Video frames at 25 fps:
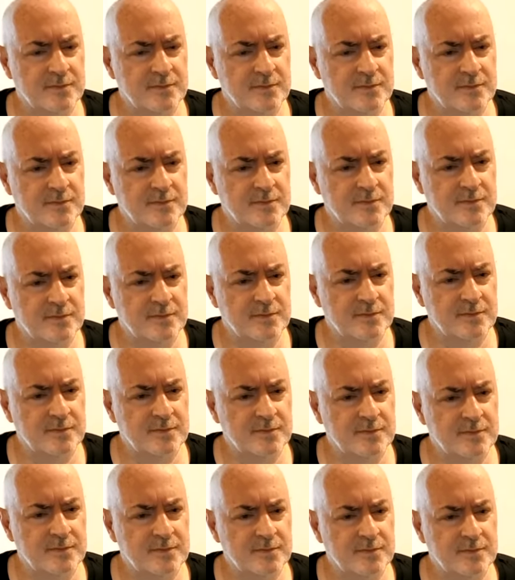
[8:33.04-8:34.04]

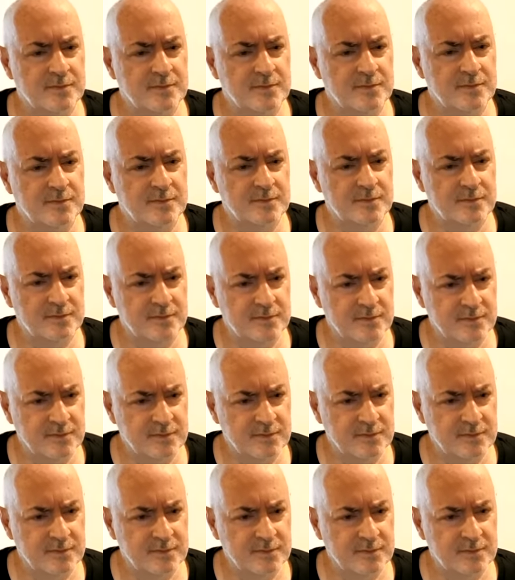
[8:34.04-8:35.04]

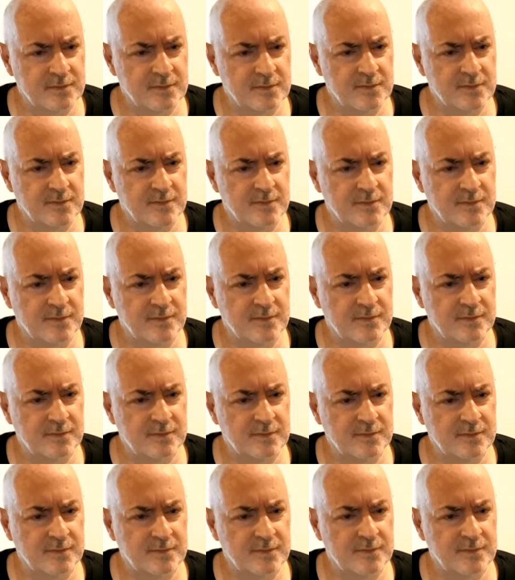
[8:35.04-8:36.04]

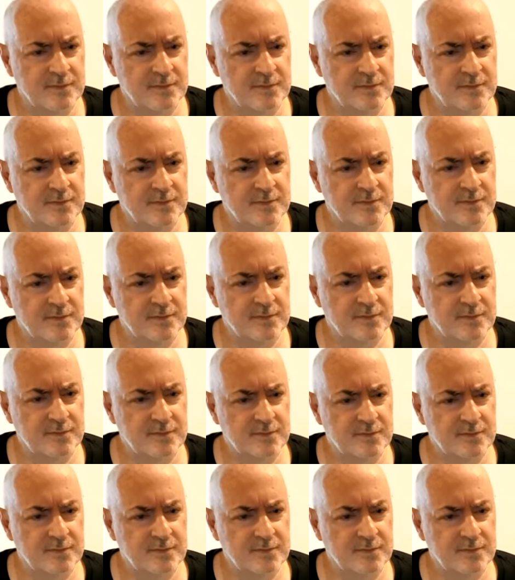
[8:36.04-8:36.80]
This person isn't speaking.